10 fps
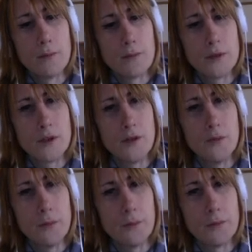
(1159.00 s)
to
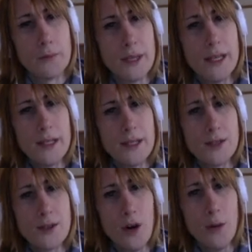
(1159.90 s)
be
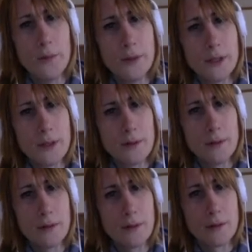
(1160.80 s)
stopped?
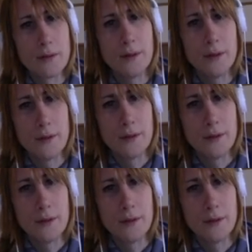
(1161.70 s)
No.